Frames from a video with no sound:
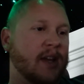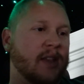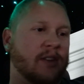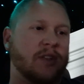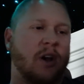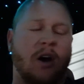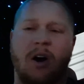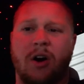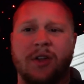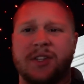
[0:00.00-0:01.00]
There's
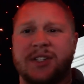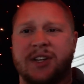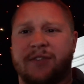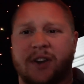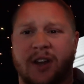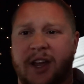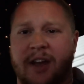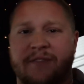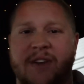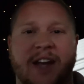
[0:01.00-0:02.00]
all these different like
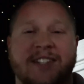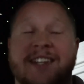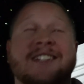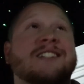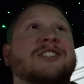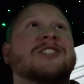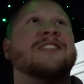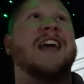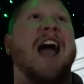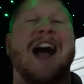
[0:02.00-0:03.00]
effects. It's
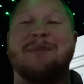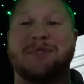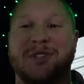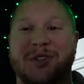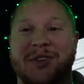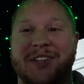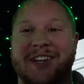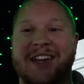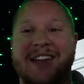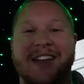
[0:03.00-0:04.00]
just
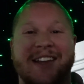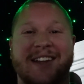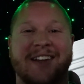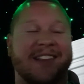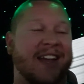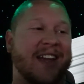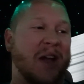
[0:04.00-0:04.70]
absolutely like